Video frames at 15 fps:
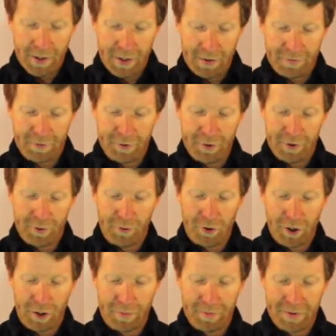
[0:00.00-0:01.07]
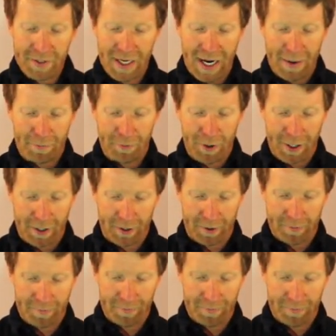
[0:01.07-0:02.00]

of lukewarm tap water.